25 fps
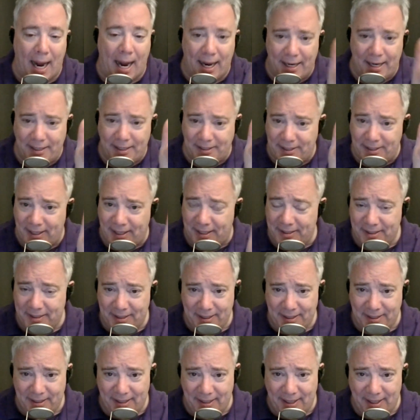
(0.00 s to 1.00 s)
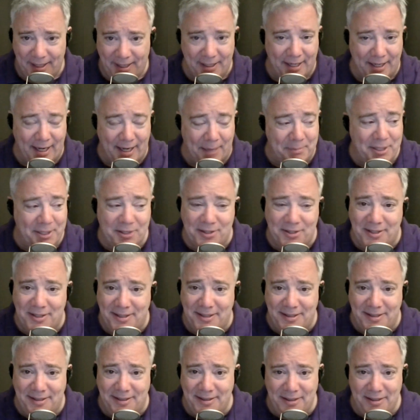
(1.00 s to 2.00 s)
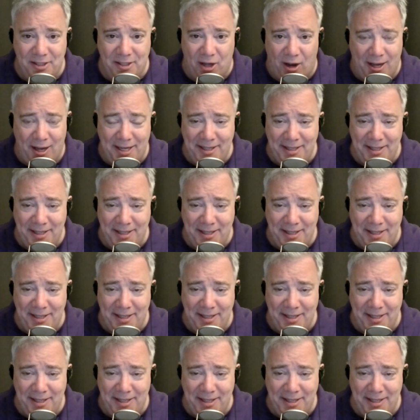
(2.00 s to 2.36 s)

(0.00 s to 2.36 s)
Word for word: you're dead. hmm You're like, I'm just gone.